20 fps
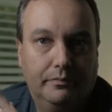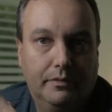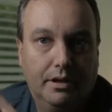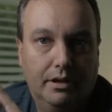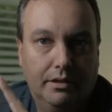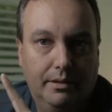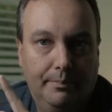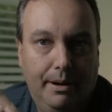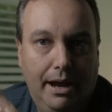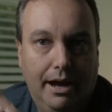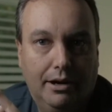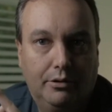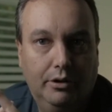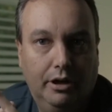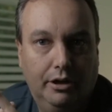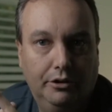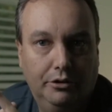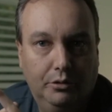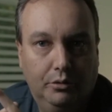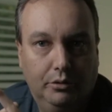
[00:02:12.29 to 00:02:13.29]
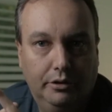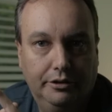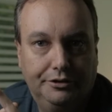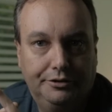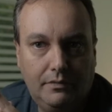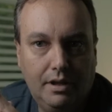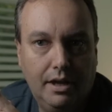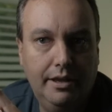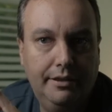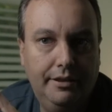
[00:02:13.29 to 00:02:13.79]
the background
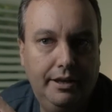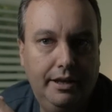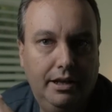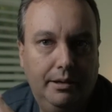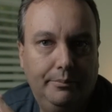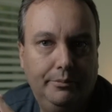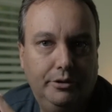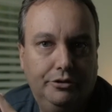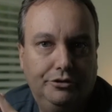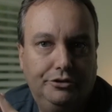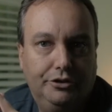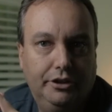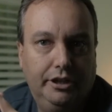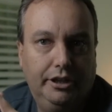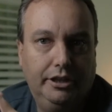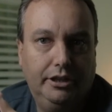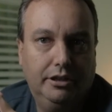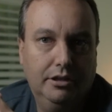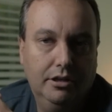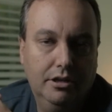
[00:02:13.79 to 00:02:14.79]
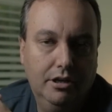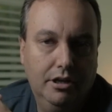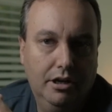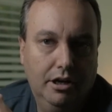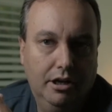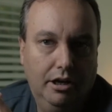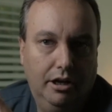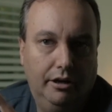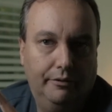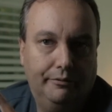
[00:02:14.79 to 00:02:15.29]
noise, and then I'm using
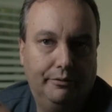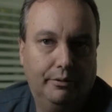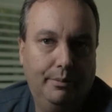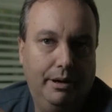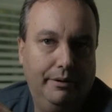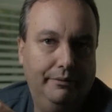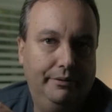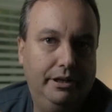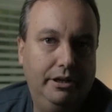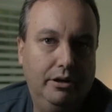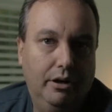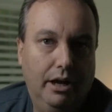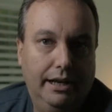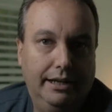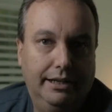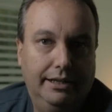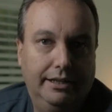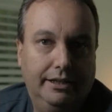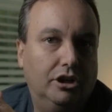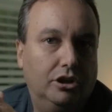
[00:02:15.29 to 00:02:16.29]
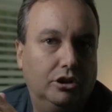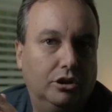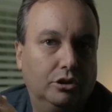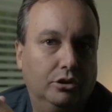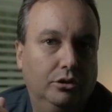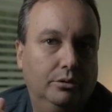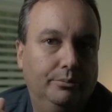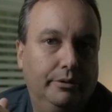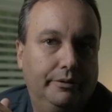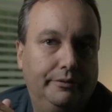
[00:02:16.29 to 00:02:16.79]
for my video editing
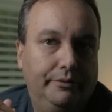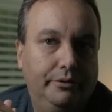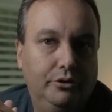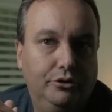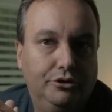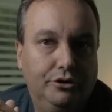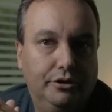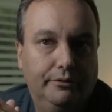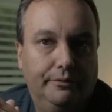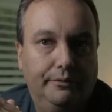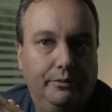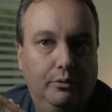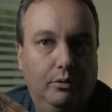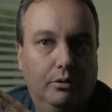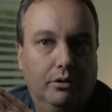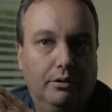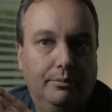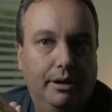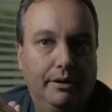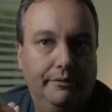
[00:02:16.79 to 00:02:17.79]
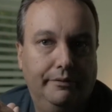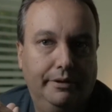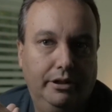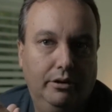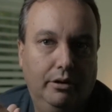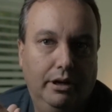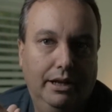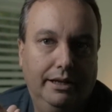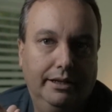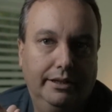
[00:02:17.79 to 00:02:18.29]
LumaFusion for my
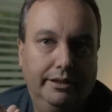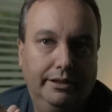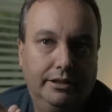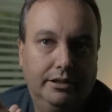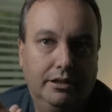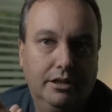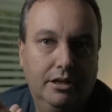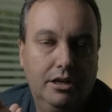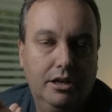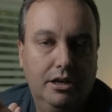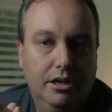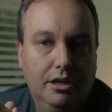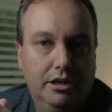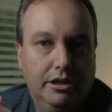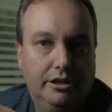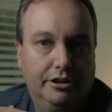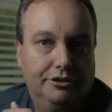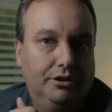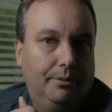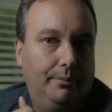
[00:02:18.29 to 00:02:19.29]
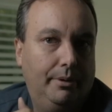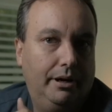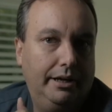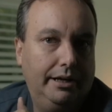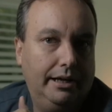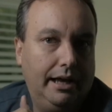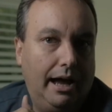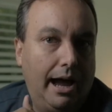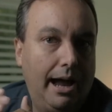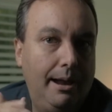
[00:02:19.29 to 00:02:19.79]
video editing, because on my
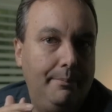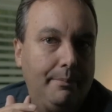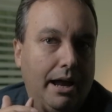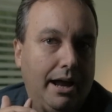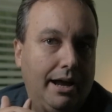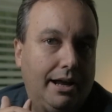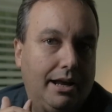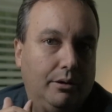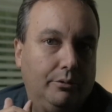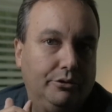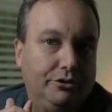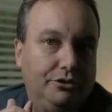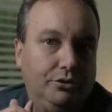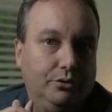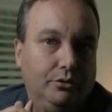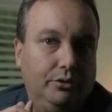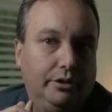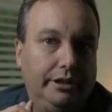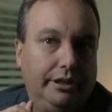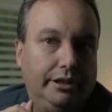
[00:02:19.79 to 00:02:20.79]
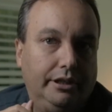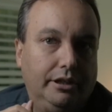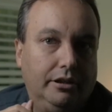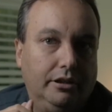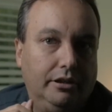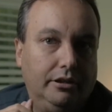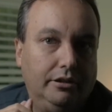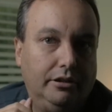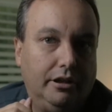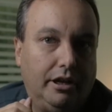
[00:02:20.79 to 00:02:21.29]
iMac
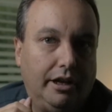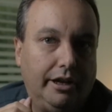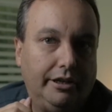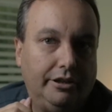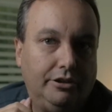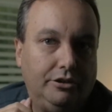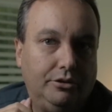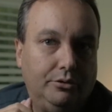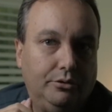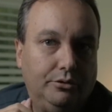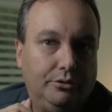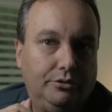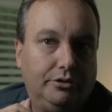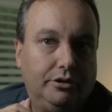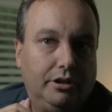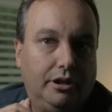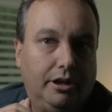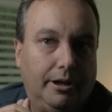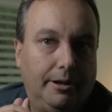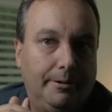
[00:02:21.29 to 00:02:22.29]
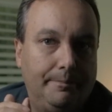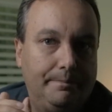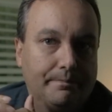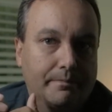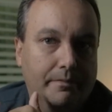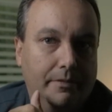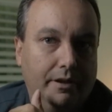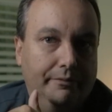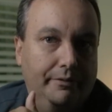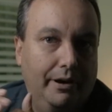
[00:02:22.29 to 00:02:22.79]
I use
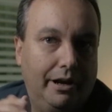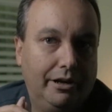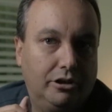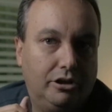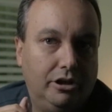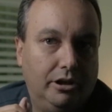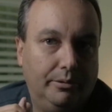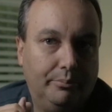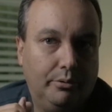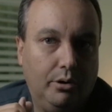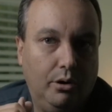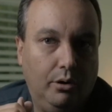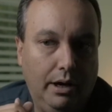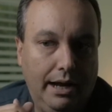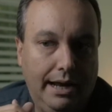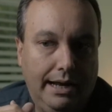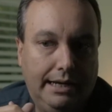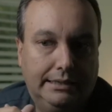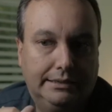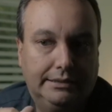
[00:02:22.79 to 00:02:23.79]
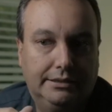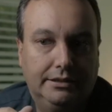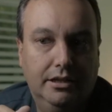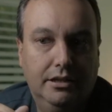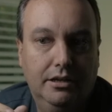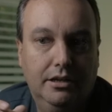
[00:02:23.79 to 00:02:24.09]
Final Cut Pro X,